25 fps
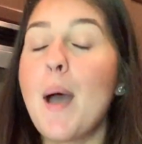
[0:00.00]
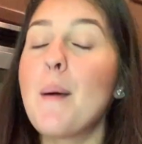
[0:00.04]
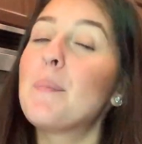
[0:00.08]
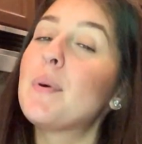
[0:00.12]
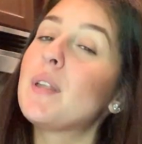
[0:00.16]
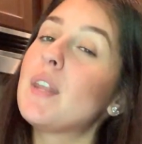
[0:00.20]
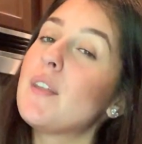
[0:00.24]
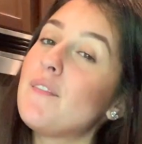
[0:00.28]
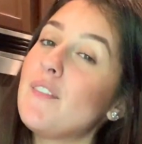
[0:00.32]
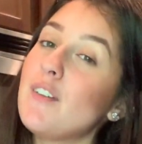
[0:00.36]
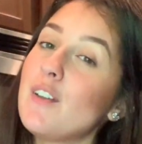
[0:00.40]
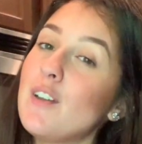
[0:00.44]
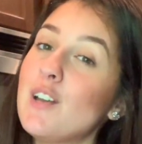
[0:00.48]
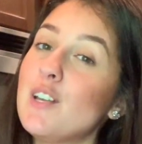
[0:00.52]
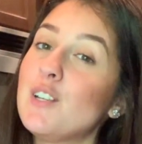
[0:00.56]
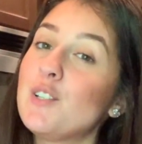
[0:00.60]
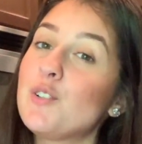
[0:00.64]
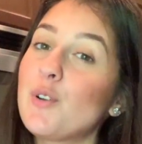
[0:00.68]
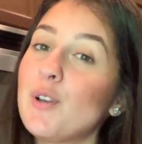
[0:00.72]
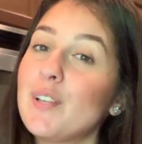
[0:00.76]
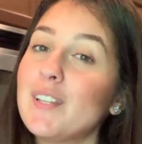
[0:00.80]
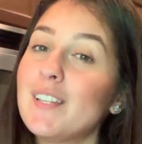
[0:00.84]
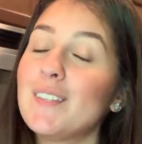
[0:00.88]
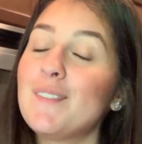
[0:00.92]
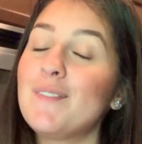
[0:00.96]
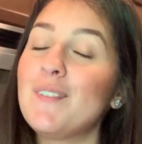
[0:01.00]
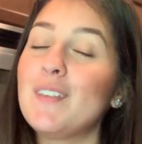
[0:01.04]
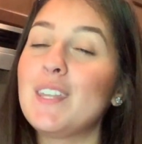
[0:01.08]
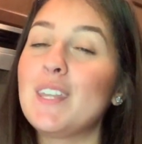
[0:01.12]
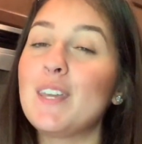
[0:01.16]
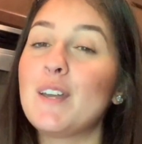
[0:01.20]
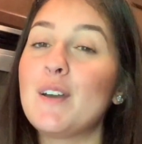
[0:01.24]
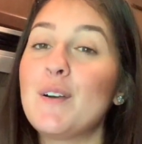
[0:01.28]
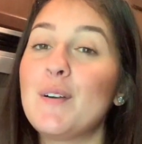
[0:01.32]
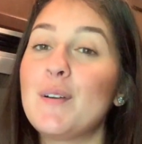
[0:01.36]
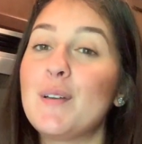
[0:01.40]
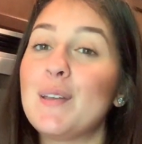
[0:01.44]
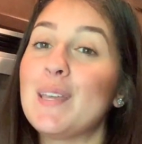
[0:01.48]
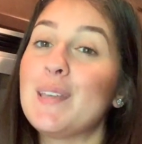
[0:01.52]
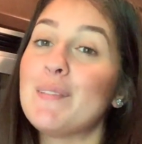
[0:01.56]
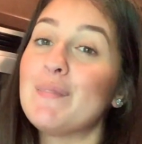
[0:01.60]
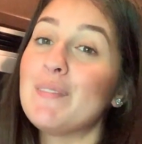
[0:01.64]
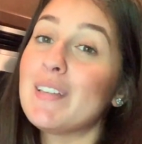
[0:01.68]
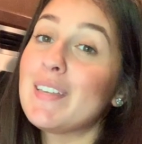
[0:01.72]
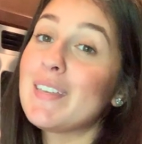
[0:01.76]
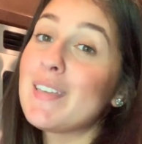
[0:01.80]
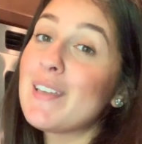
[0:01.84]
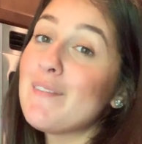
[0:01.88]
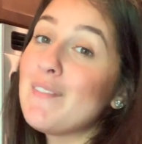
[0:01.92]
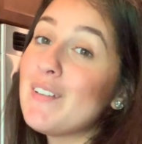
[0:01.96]
But if you enjoyed this video,
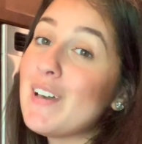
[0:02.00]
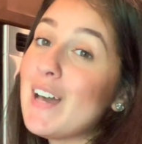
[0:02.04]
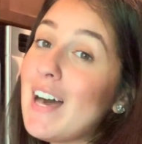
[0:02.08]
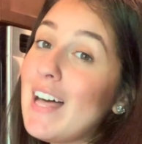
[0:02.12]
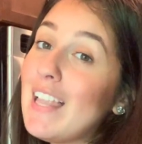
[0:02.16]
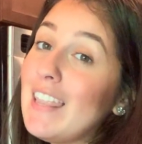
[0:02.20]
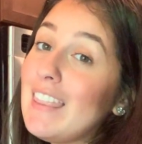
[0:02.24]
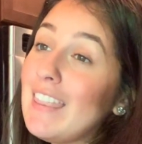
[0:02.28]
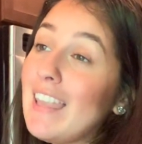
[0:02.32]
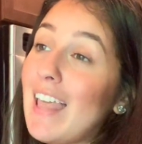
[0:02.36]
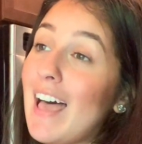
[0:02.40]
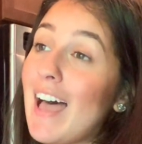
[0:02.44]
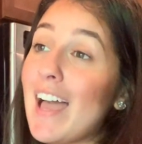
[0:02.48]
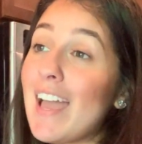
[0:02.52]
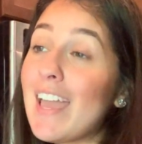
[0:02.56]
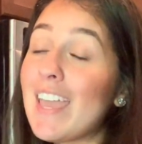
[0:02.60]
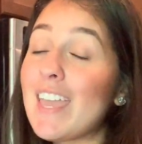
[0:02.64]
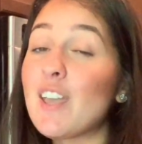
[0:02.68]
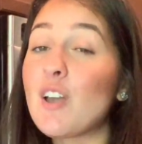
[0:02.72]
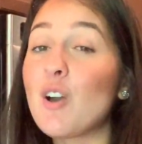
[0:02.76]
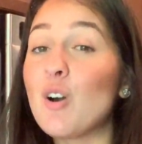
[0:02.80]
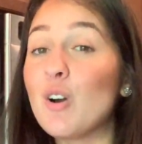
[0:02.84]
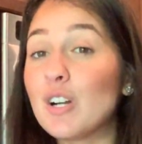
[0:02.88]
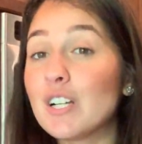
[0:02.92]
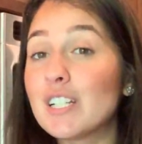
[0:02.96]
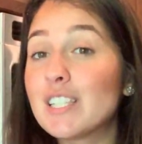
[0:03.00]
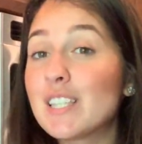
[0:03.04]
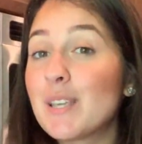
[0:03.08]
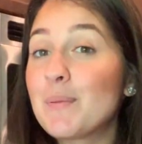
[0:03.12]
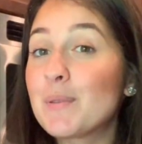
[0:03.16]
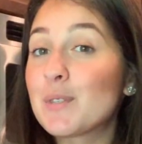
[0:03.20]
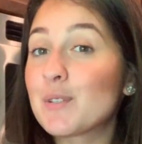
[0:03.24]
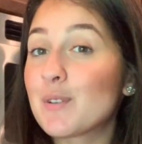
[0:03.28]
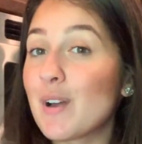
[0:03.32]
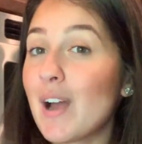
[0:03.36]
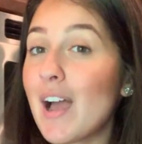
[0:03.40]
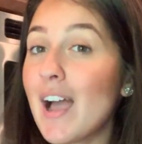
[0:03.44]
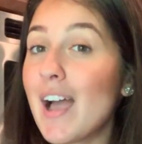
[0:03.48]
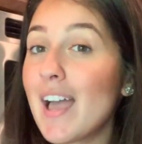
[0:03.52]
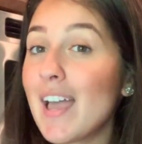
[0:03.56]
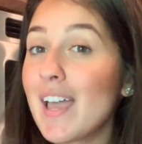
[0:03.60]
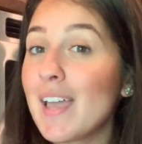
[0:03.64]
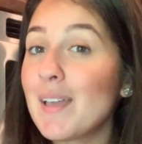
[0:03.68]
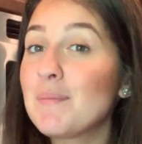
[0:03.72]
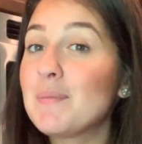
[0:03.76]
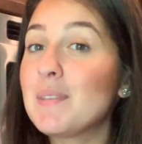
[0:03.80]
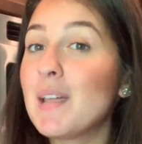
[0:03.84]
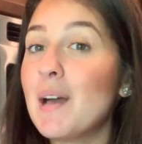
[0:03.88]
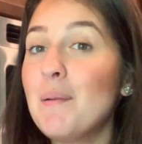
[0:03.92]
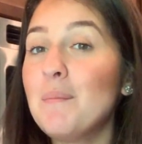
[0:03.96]
even give it a like or
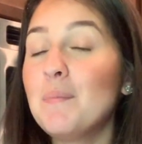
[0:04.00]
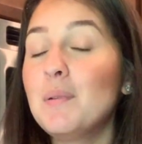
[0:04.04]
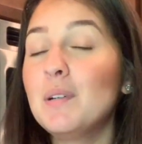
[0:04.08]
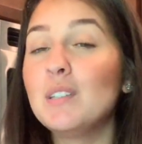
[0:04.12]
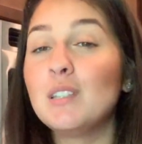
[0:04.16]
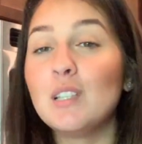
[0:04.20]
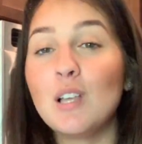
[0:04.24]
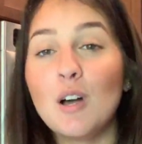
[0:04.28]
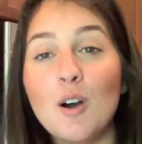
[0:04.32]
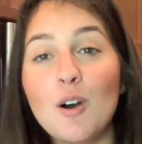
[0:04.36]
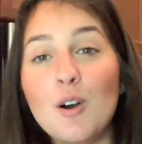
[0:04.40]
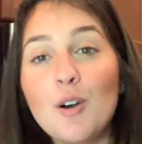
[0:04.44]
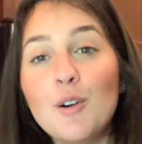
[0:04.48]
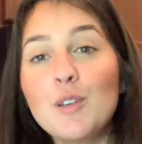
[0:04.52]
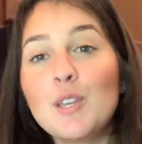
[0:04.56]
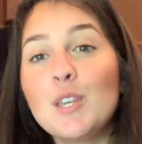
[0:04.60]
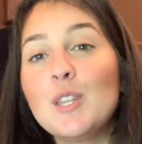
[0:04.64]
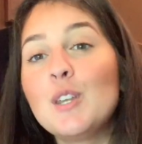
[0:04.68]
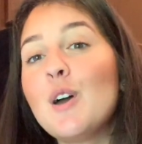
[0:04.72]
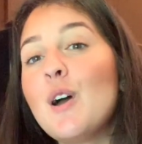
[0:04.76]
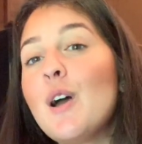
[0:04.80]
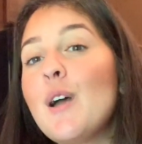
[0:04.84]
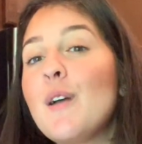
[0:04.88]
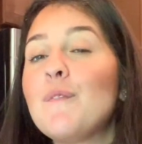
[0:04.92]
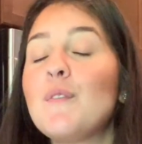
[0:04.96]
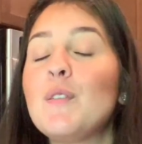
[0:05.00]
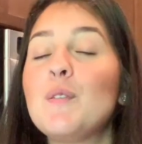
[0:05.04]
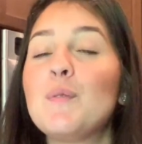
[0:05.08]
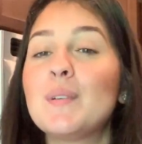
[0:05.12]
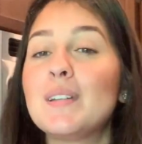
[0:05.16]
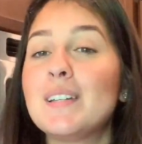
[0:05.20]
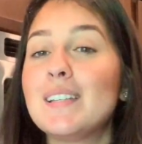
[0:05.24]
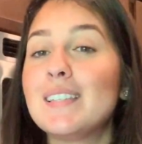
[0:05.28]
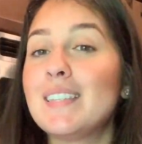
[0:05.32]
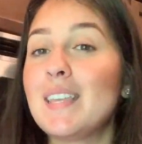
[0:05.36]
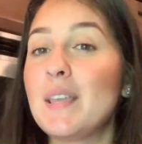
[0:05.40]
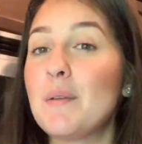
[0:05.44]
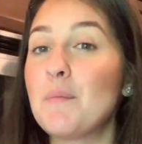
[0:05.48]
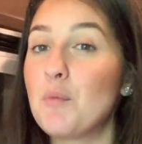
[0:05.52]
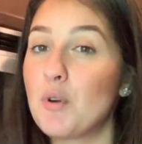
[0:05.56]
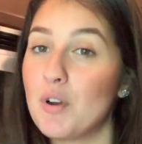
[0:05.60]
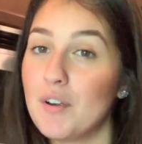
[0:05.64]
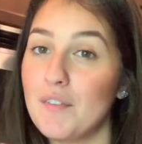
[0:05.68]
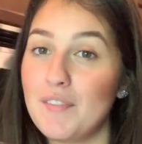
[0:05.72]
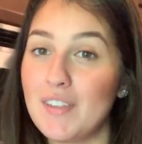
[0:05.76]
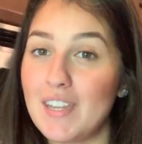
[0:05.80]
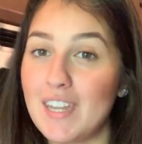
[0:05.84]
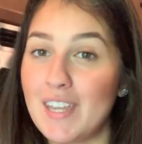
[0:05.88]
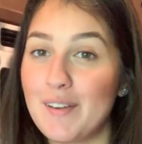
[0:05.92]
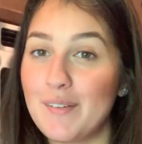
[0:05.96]
subscribe down below, you know, if you want to see
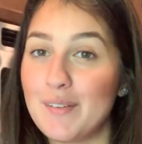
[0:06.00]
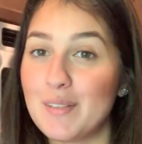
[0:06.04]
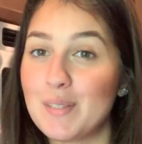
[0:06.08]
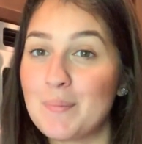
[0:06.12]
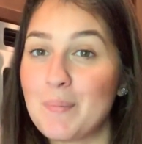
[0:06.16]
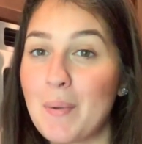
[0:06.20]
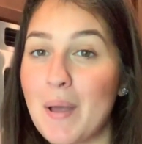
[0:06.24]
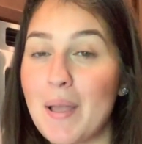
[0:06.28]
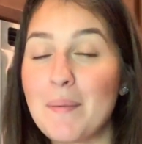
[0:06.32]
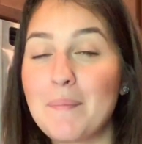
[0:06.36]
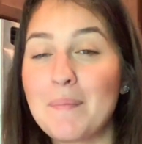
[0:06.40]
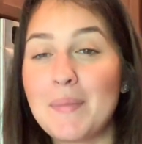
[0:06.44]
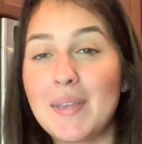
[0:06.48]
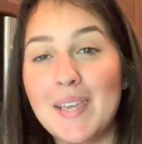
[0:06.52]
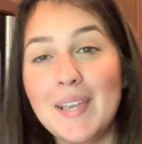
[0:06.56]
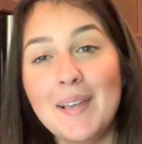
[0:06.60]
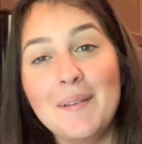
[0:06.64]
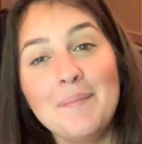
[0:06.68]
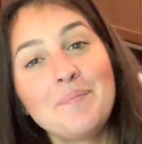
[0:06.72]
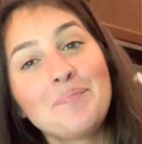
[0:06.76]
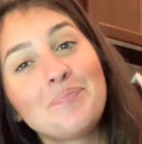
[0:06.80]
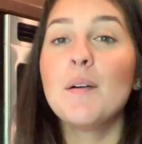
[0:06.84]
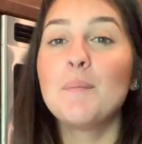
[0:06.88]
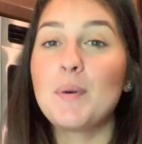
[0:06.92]
more videos by me.